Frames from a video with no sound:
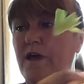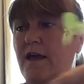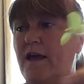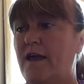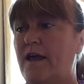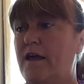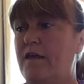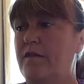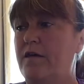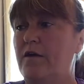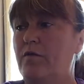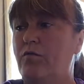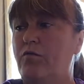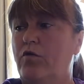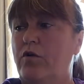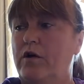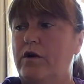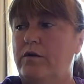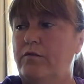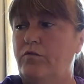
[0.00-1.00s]
and then
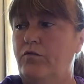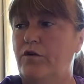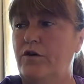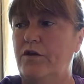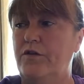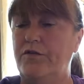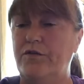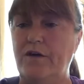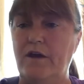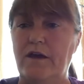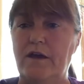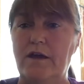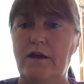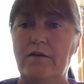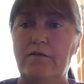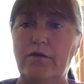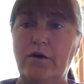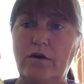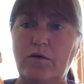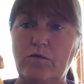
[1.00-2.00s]
one with
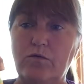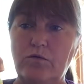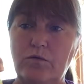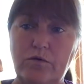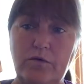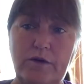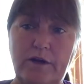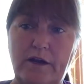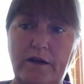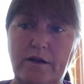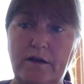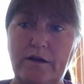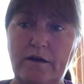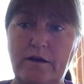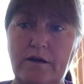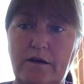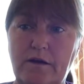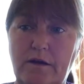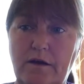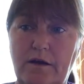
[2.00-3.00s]
a rooting
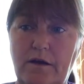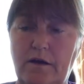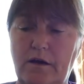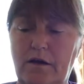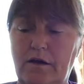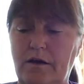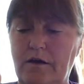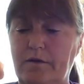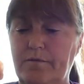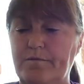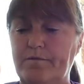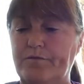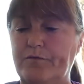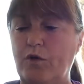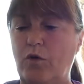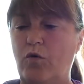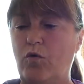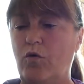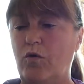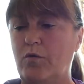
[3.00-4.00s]

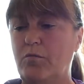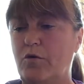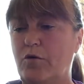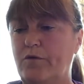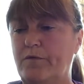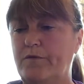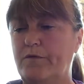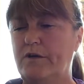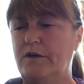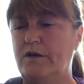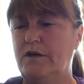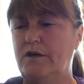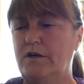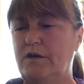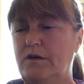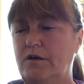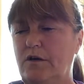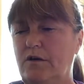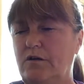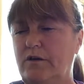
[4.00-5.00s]
hormone.
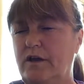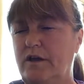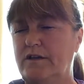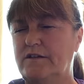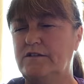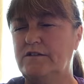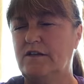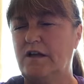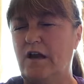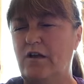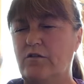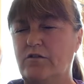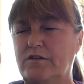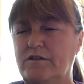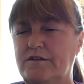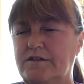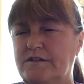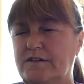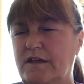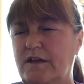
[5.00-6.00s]
Okay, it's garden
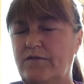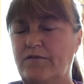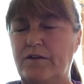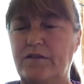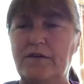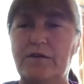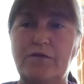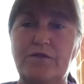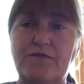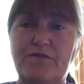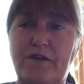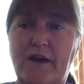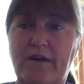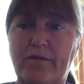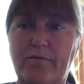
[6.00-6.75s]
safe. I think it was $5